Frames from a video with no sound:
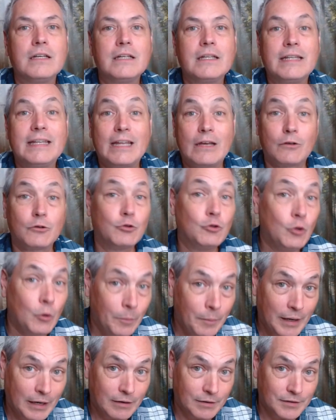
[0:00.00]
now two
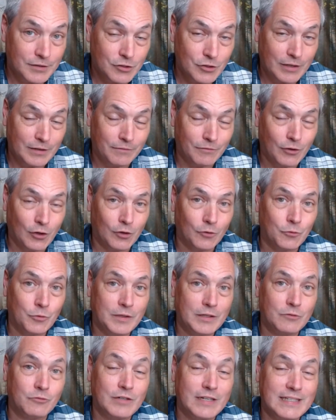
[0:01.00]
parents are involved with
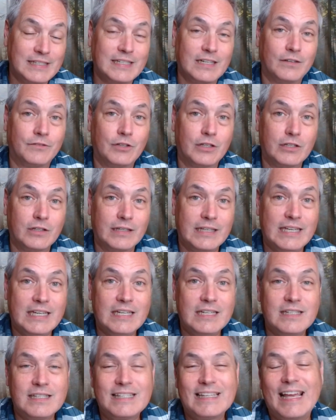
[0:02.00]
the raising of the
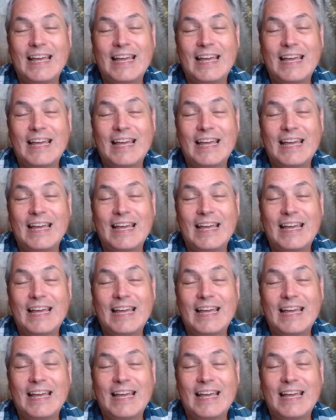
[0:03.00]
kids,